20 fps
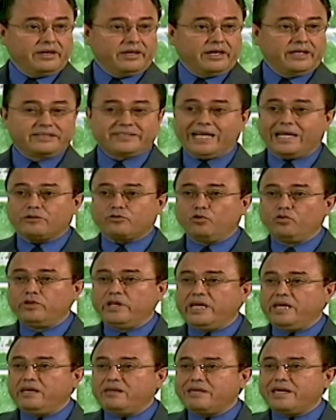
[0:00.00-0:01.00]
and maybe
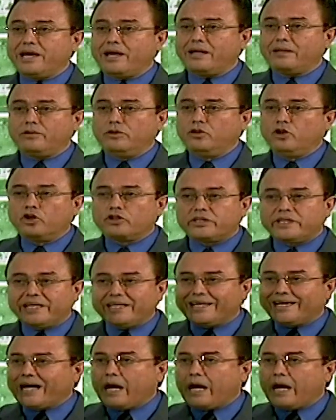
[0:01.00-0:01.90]
your daughter doesn't have the